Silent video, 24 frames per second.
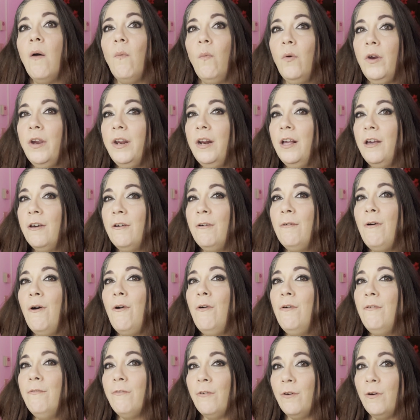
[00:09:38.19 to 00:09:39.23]
We're gonna go
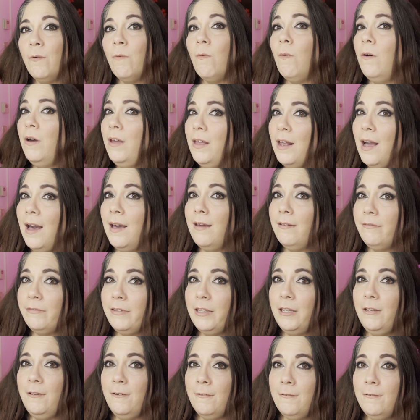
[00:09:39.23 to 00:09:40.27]
over what I've
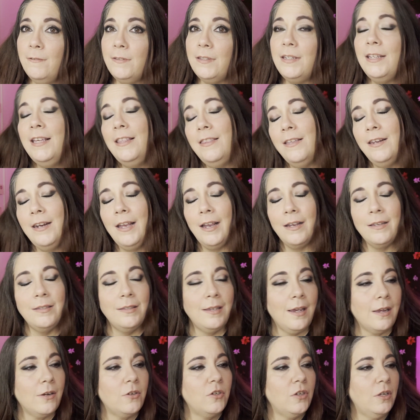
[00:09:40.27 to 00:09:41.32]
used in the next
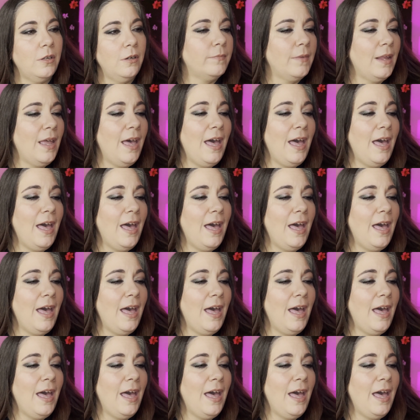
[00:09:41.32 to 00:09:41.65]
section.